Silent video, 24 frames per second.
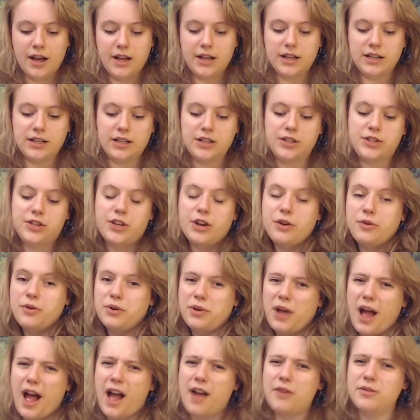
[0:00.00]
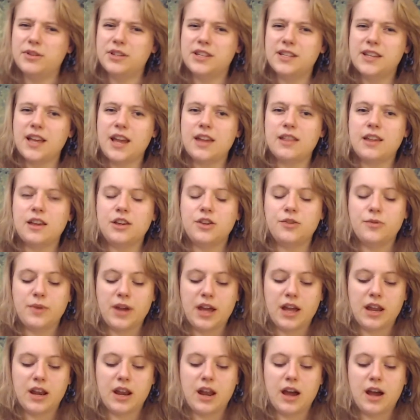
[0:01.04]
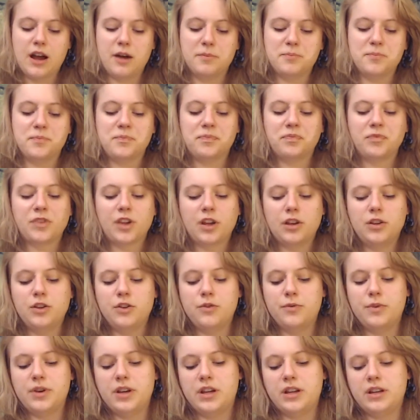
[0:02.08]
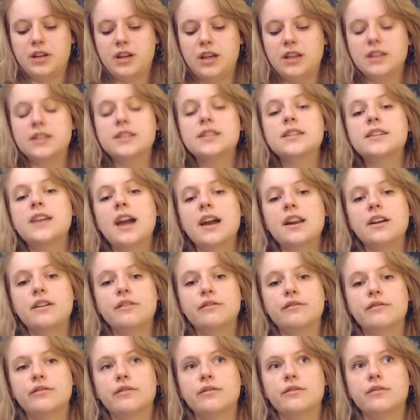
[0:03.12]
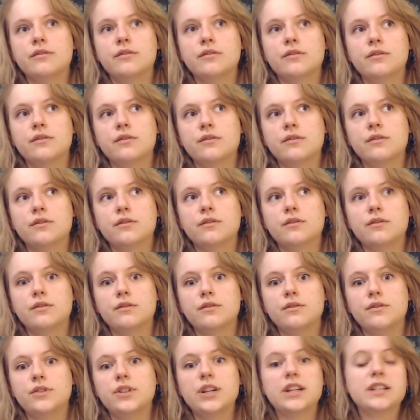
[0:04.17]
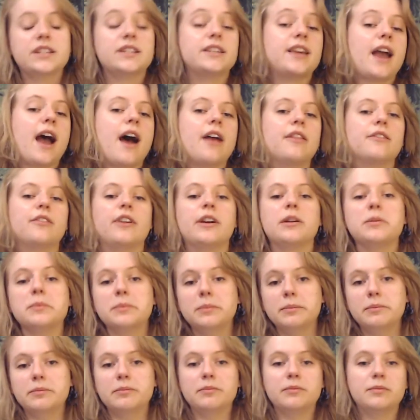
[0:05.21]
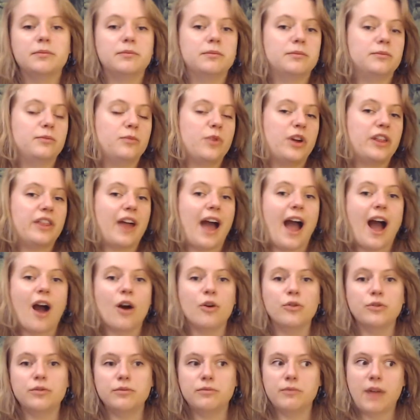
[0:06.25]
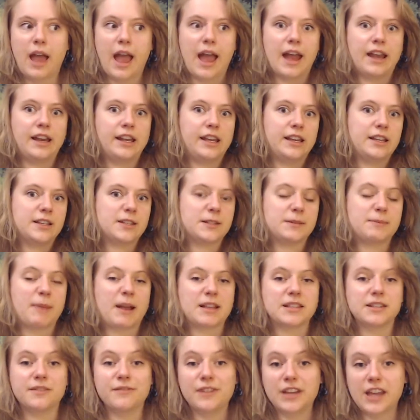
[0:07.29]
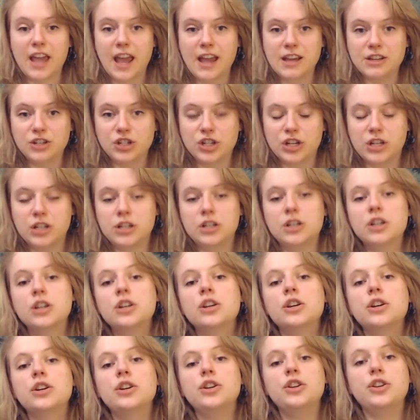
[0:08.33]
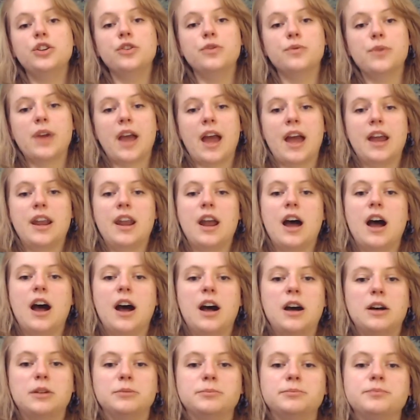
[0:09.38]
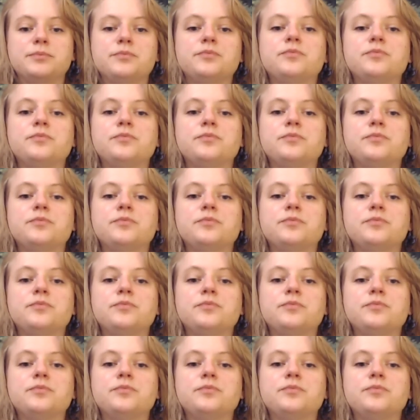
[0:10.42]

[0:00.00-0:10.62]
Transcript: So I would say that you can, instead of just gathering without any specification, you can,